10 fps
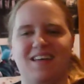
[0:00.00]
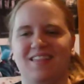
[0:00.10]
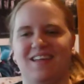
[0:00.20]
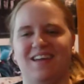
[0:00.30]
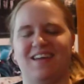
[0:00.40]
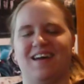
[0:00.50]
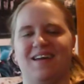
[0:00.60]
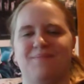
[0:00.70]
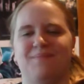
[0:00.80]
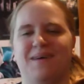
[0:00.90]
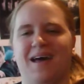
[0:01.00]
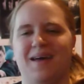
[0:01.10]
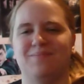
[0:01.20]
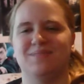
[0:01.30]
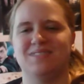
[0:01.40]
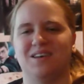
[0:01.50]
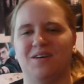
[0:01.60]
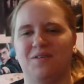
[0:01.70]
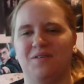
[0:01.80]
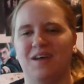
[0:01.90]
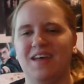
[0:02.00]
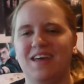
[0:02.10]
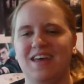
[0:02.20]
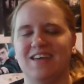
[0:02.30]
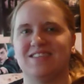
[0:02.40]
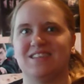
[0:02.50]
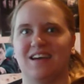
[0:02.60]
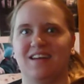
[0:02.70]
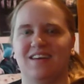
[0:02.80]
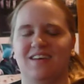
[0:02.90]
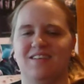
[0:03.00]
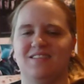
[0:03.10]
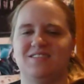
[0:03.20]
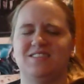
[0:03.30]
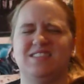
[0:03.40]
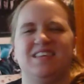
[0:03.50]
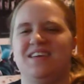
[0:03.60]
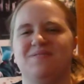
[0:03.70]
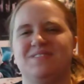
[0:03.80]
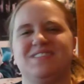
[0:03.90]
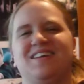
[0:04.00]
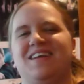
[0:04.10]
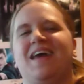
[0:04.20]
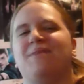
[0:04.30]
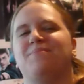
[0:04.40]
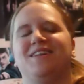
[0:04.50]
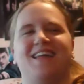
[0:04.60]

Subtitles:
like, I'm so excited to see what's gonna happen